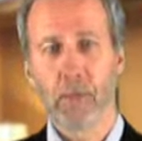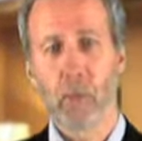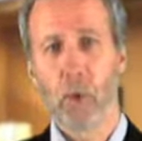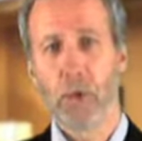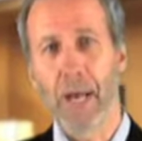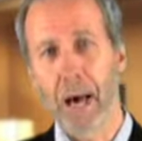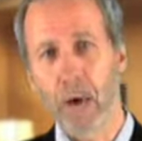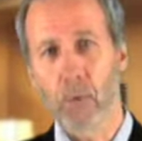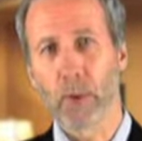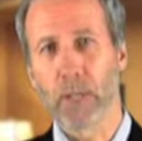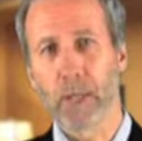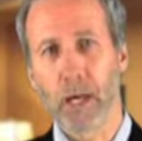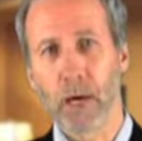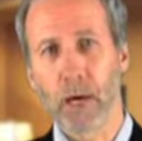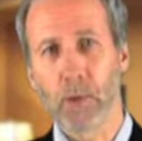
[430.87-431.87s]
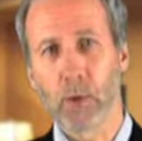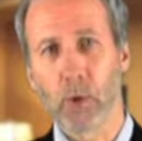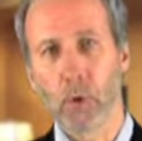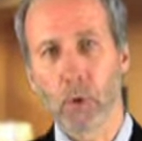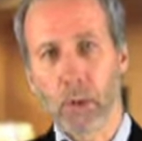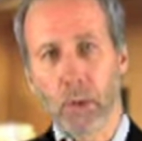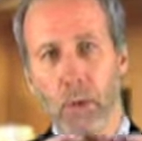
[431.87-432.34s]
without regard
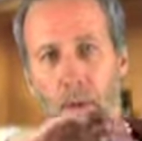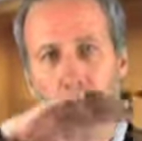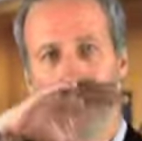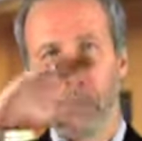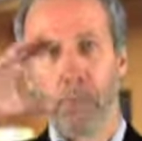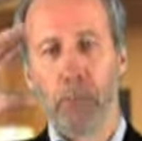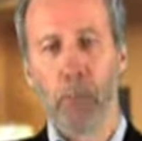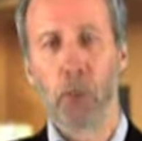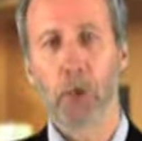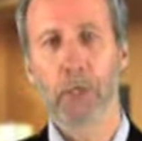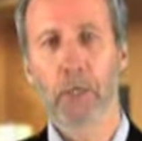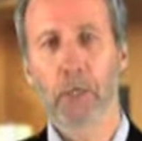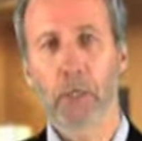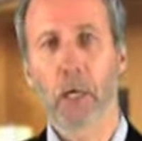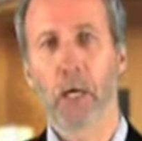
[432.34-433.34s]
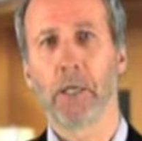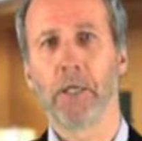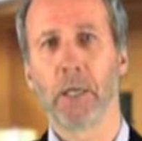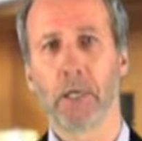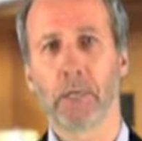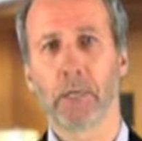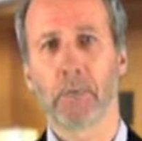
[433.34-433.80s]
to the broader
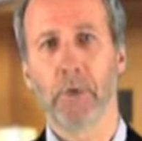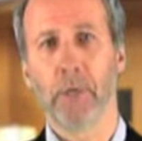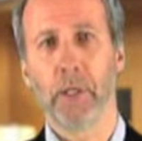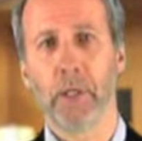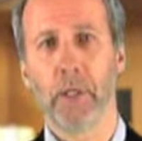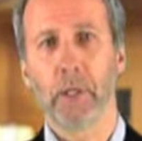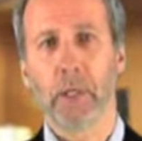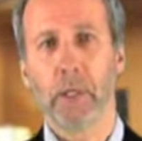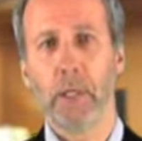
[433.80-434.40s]
context of the